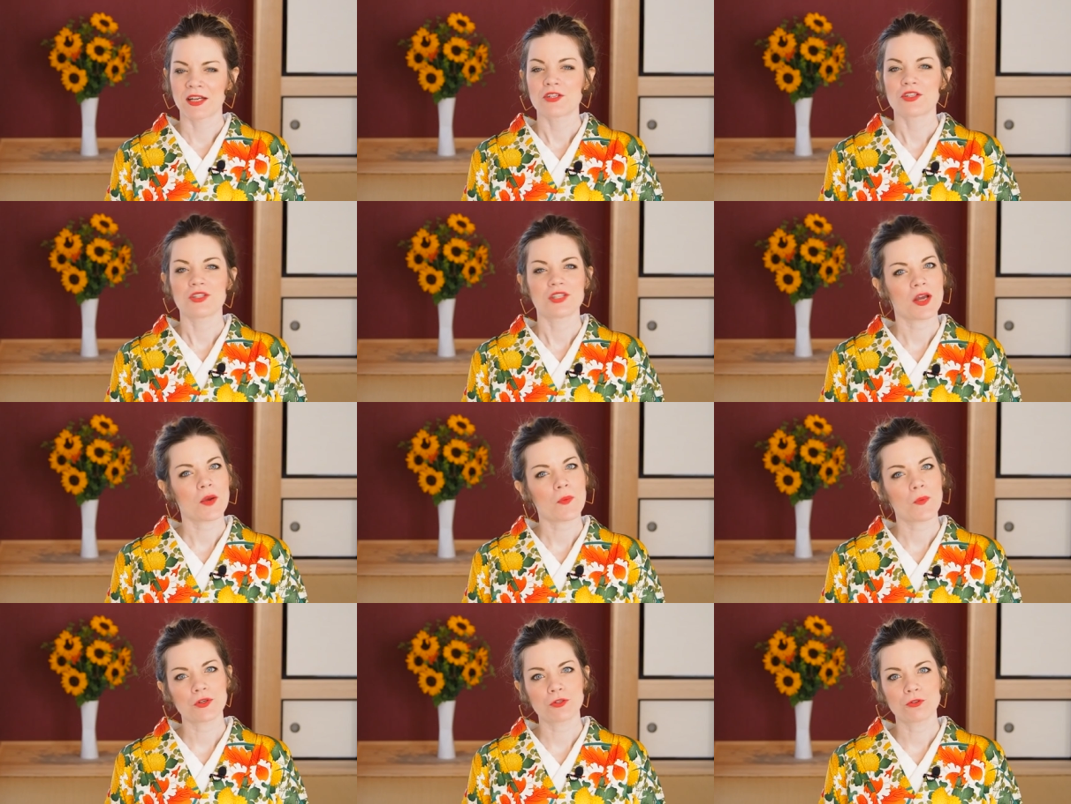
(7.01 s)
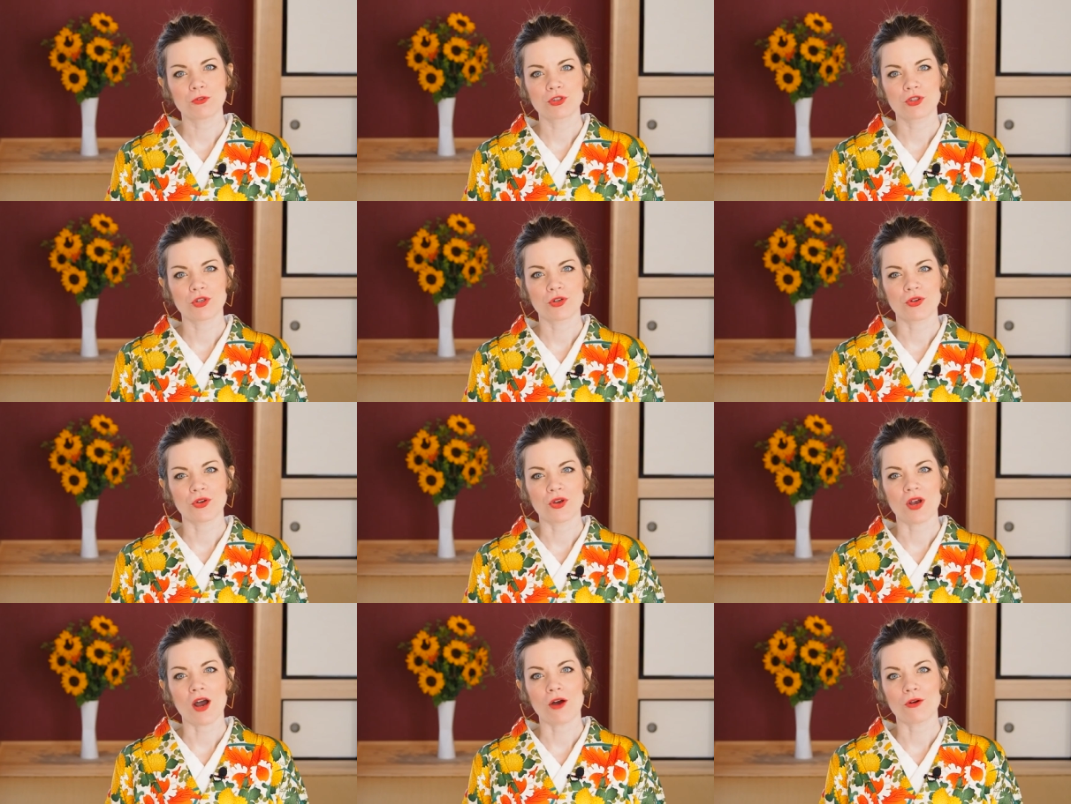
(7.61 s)
Today I want to show
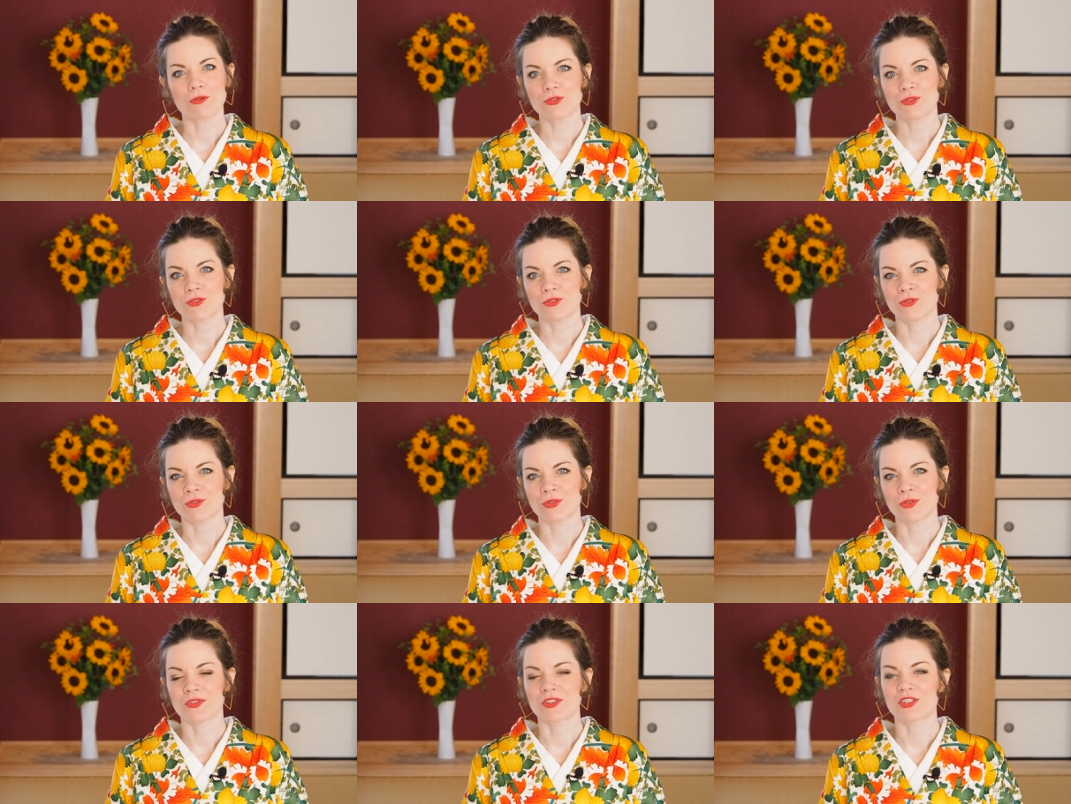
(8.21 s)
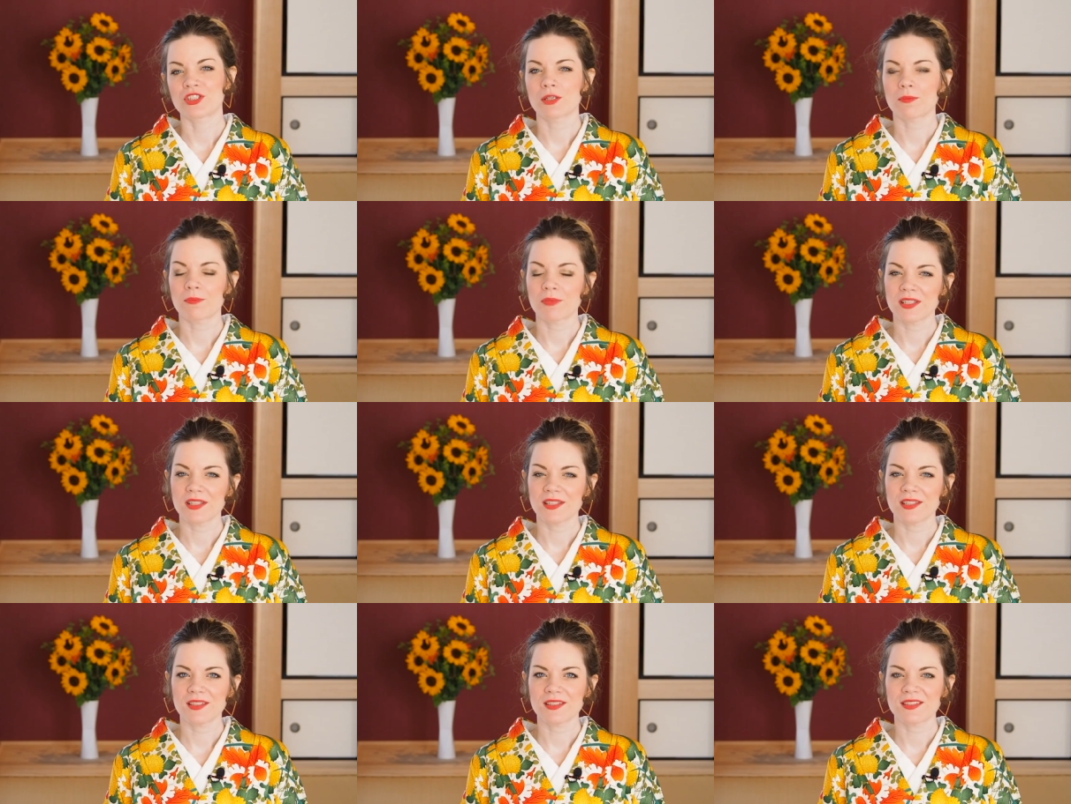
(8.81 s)
you how to do the
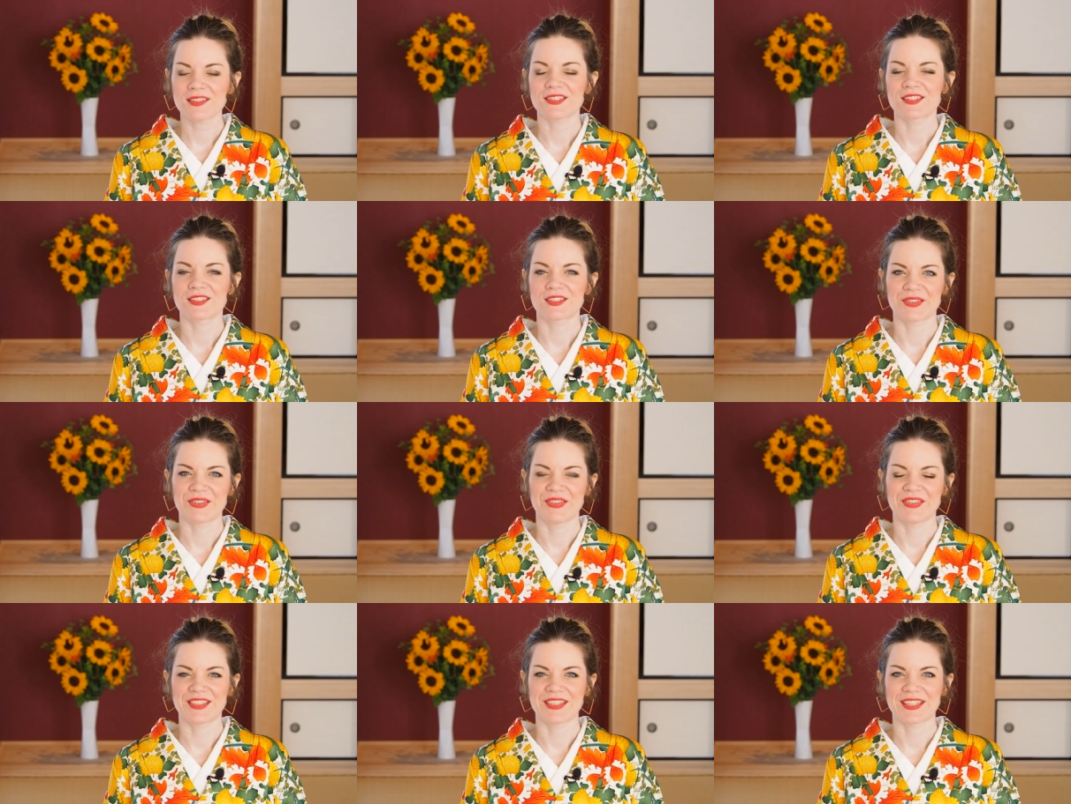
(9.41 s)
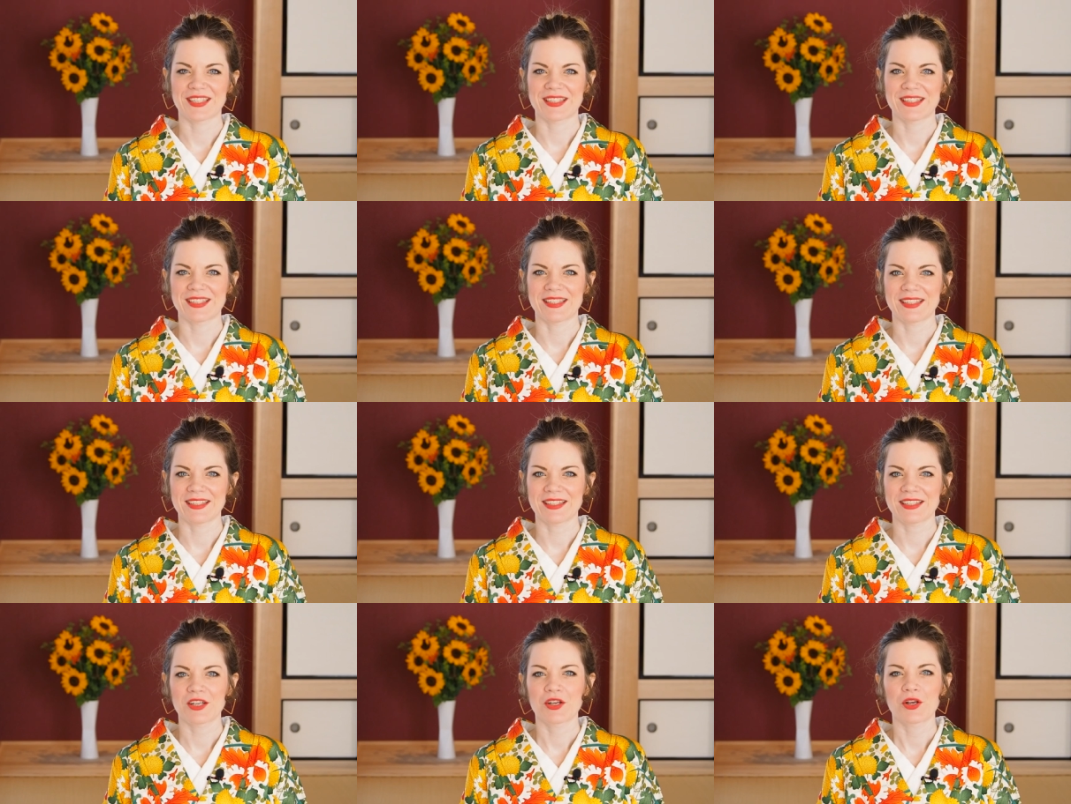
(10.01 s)
Japanese sewing
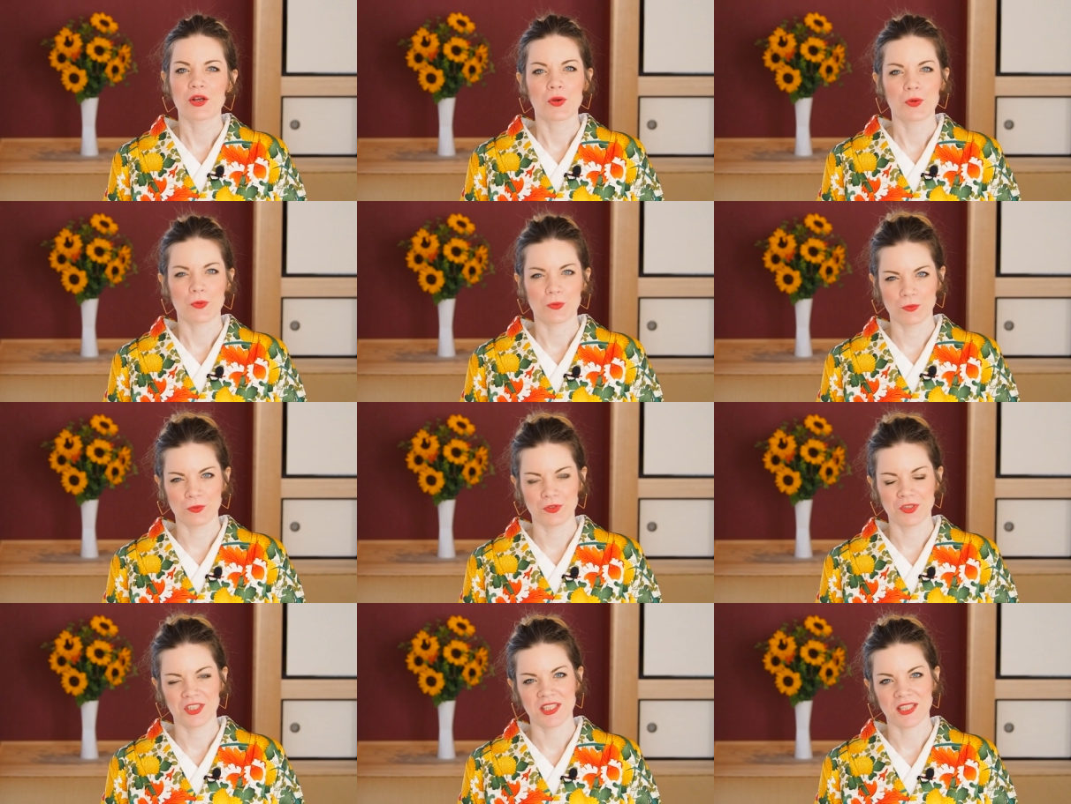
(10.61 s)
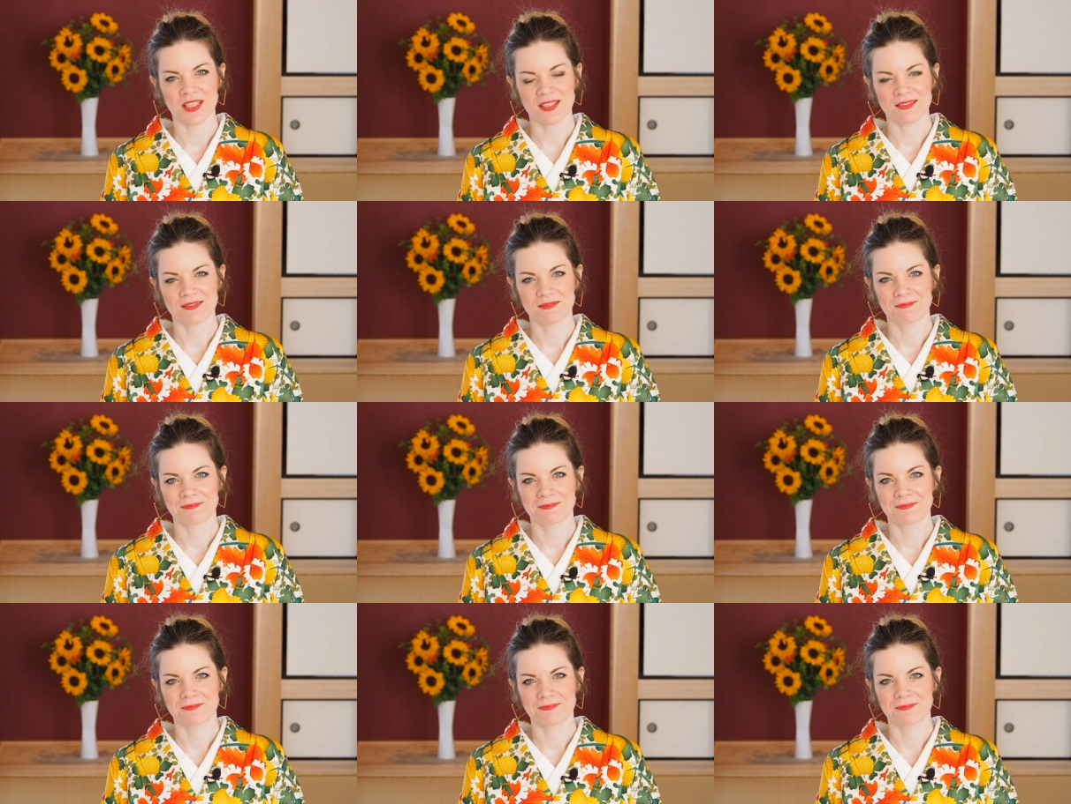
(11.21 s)
technique Unshin.